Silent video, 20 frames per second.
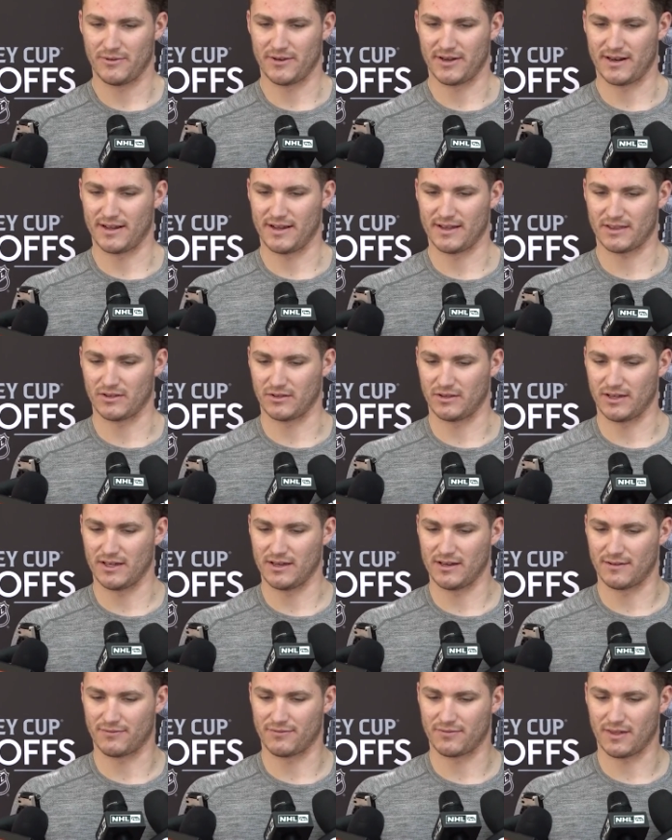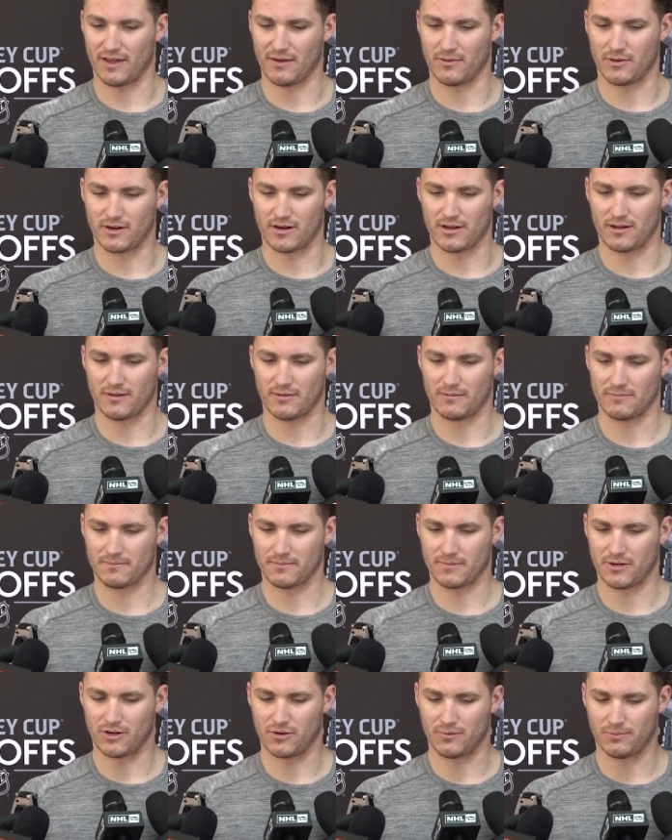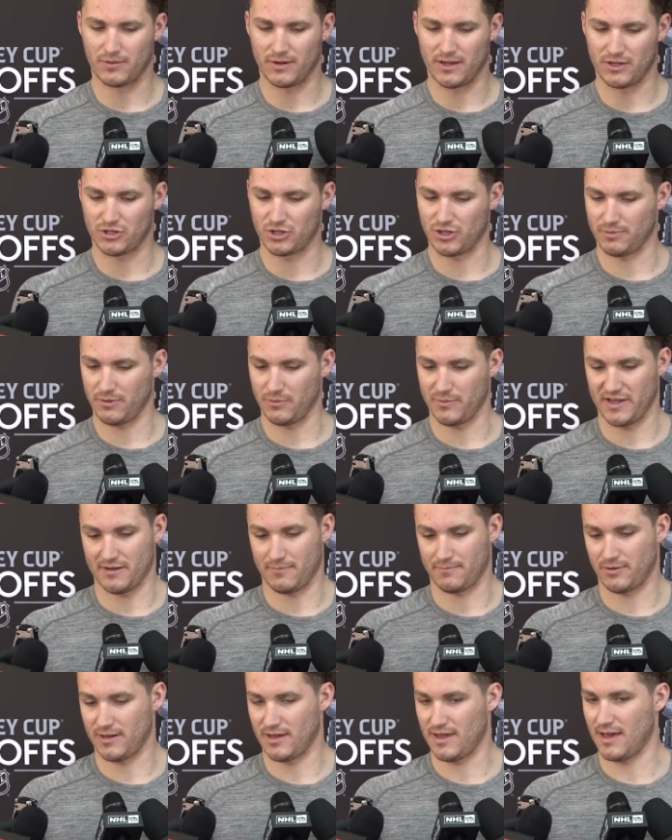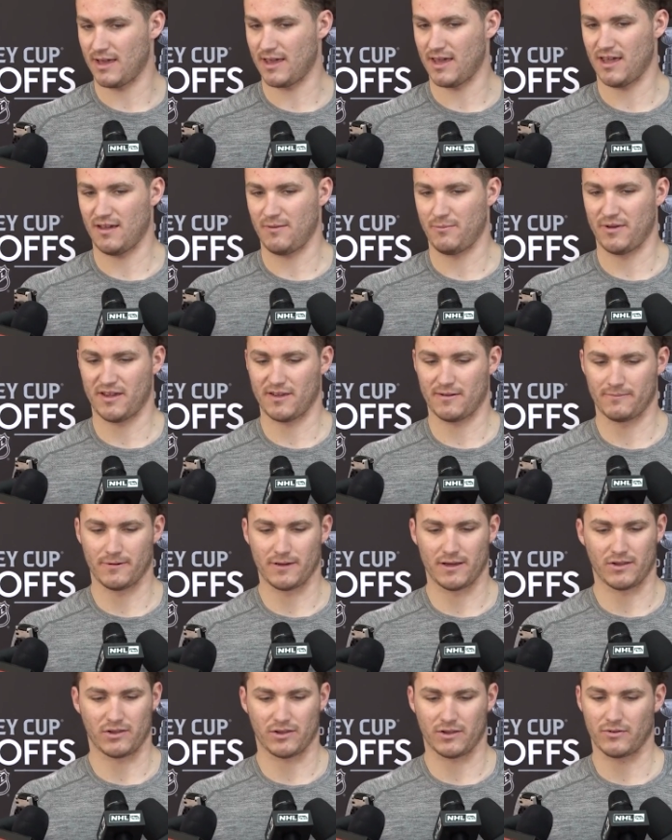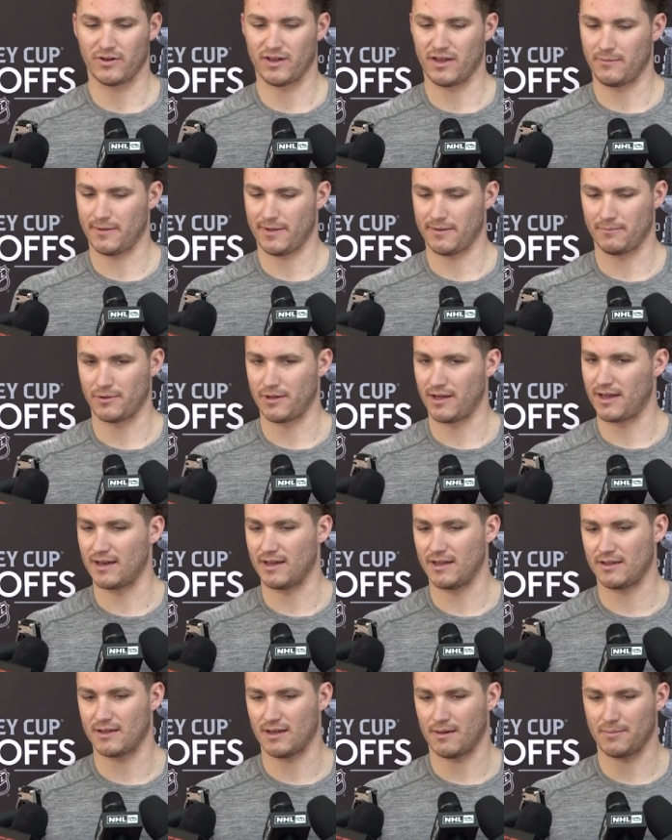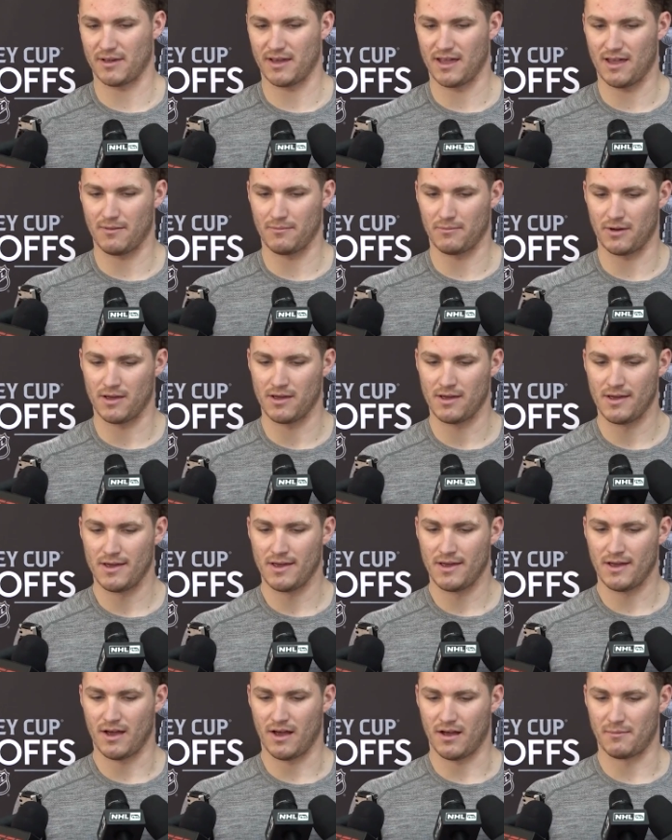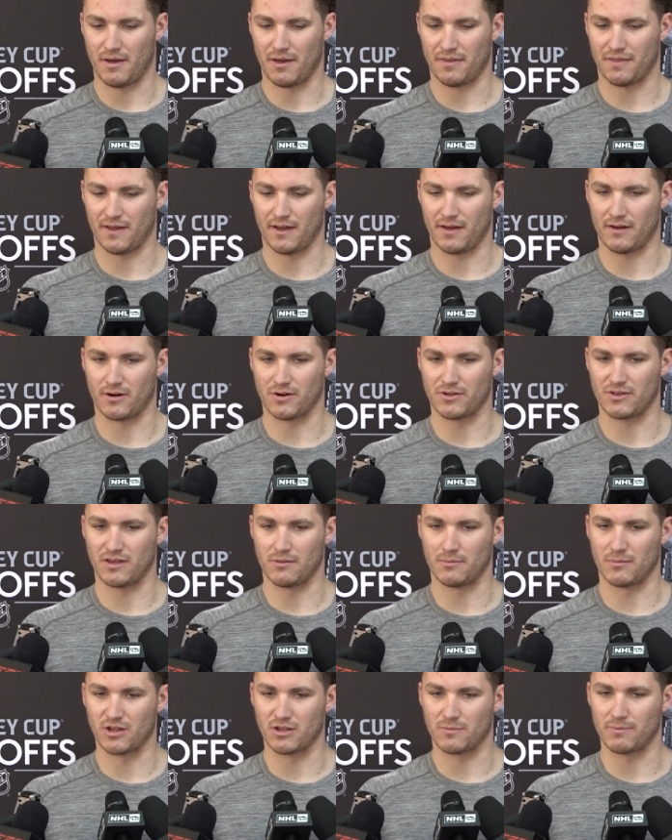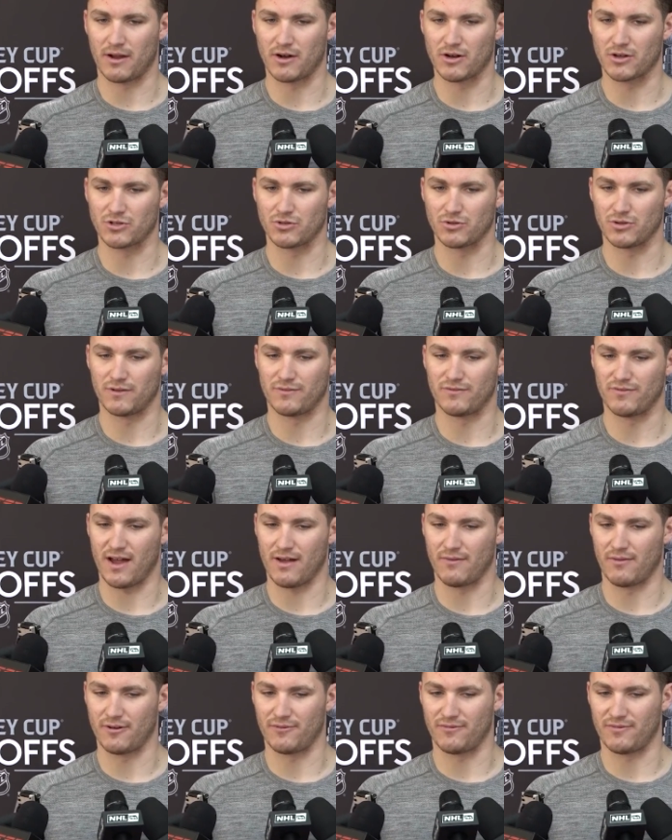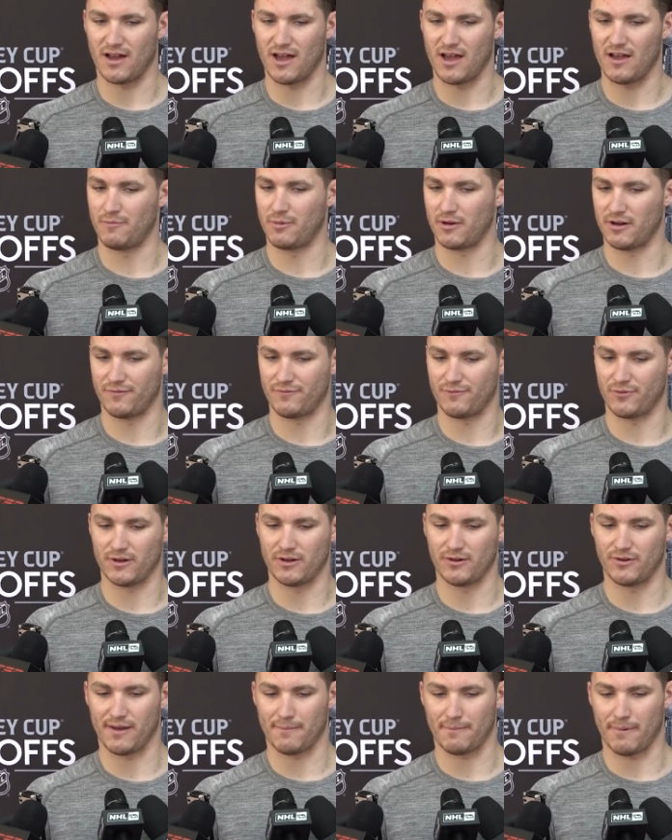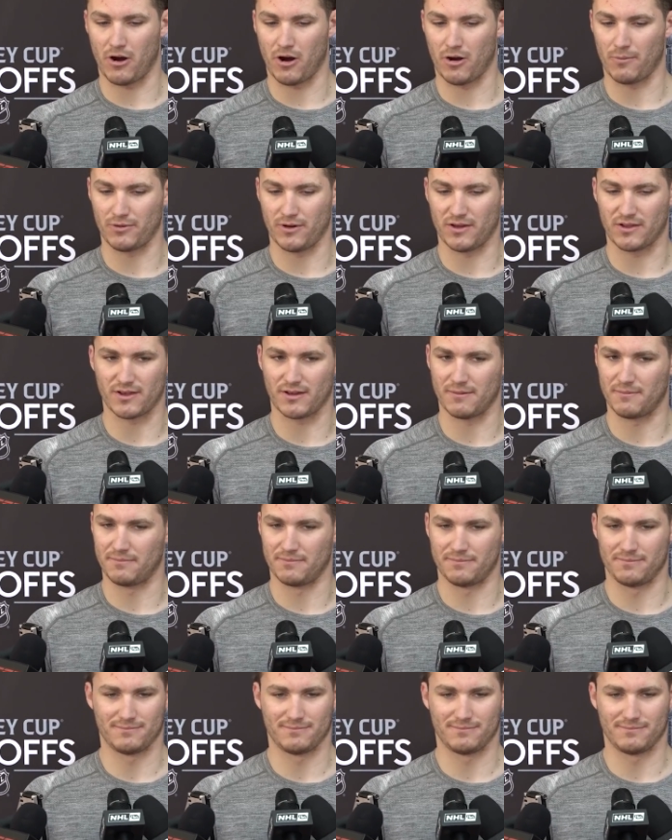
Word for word: got to get the lead, and if they want to, play chippy, we can play that game. We can play a skill game. We can play any type of game. But I think our team is better suited 5-on-5. But if we do get power plays, I